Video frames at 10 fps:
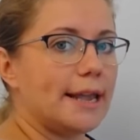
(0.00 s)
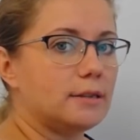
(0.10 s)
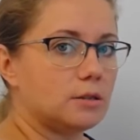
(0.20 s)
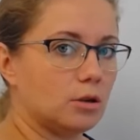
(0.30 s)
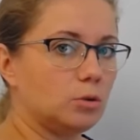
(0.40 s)

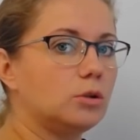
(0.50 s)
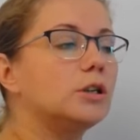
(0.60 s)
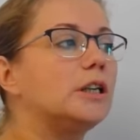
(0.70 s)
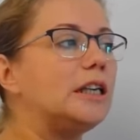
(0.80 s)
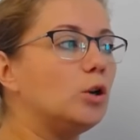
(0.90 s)
So
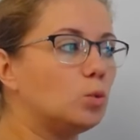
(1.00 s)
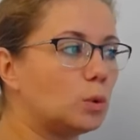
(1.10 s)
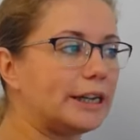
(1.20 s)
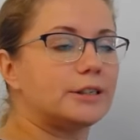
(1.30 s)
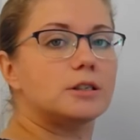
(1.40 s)
he
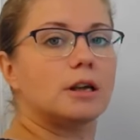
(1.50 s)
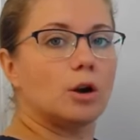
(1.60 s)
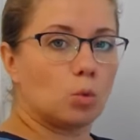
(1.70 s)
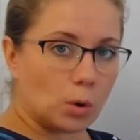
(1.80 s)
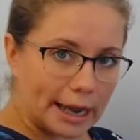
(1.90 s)
went
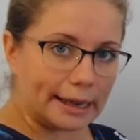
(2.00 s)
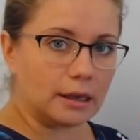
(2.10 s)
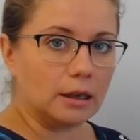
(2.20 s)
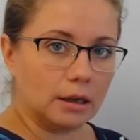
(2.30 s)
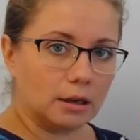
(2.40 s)
away,
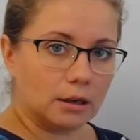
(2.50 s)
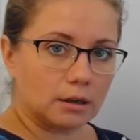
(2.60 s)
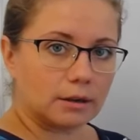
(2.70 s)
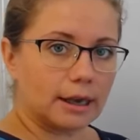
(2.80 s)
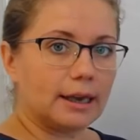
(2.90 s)

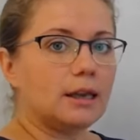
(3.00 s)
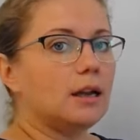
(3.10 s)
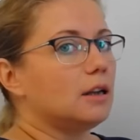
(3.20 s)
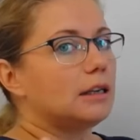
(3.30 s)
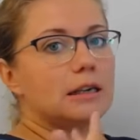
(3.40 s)
okay?
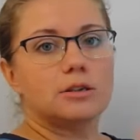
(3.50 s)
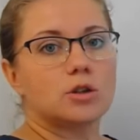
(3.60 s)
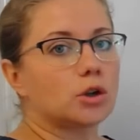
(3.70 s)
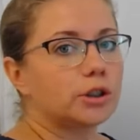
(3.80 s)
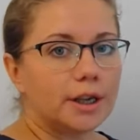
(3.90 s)
He's
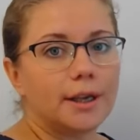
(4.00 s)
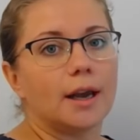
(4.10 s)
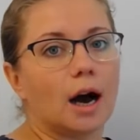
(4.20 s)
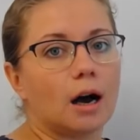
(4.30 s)
not here.